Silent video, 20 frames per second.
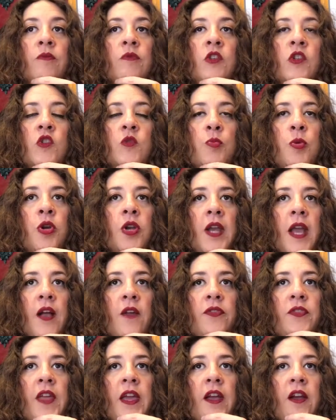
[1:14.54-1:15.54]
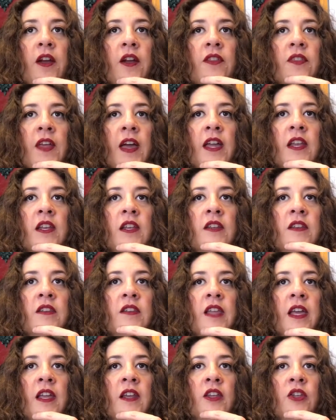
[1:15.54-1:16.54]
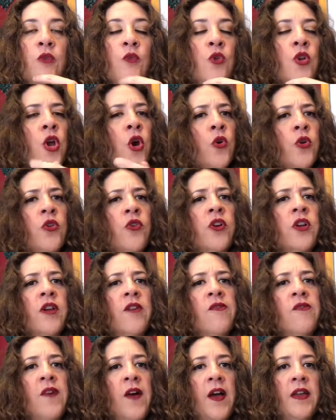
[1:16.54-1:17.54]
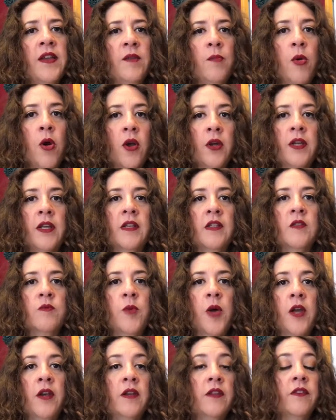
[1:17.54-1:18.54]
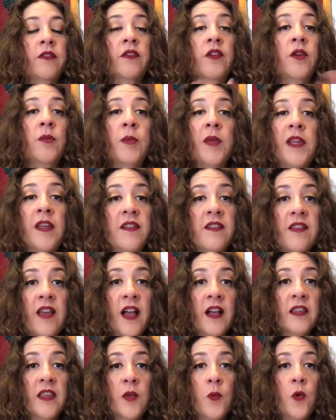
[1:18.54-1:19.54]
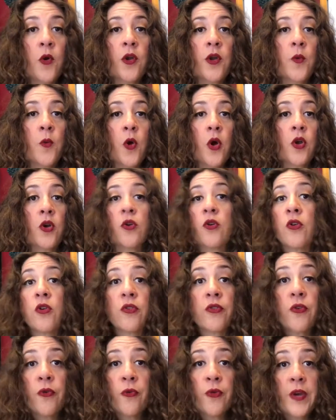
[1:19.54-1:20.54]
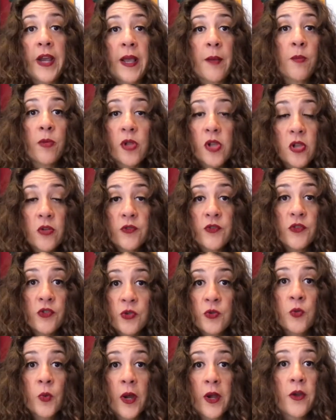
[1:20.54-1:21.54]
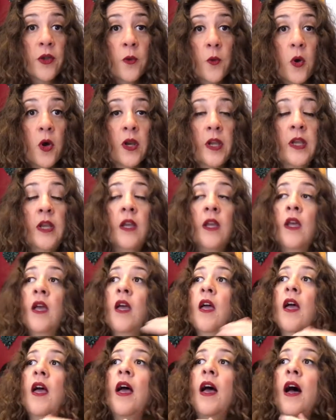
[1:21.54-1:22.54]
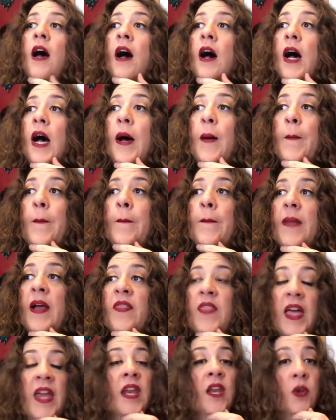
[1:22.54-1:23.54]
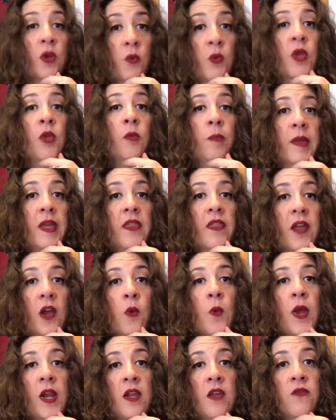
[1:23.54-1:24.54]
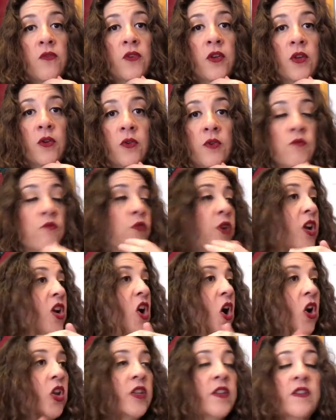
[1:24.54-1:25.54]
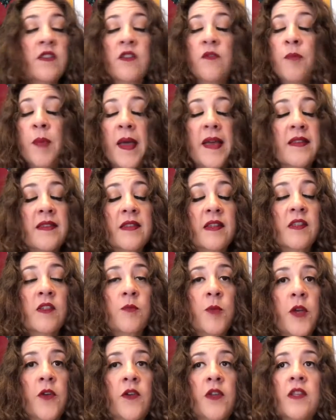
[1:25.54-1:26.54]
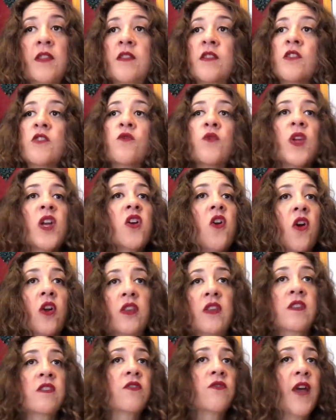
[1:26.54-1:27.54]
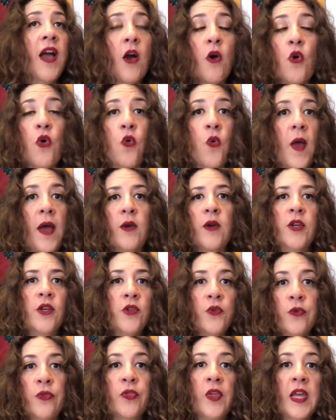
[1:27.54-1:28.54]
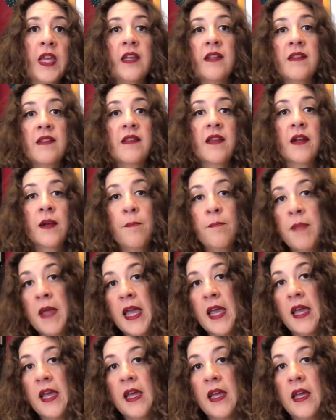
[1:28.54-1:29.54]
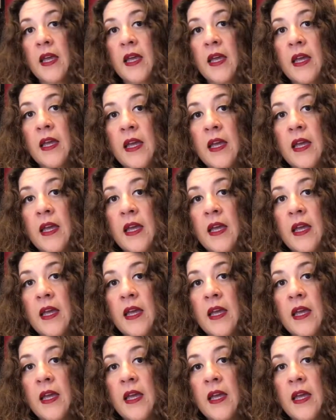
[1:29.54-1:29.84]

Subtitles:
just put it out there that you know you're gonna find a parking spot and it's gonna be exactly where you want it or damn close to where you want it. And that it will be there waiting for you, regardless of past experiences, regardless of how crowded you think it's going to be.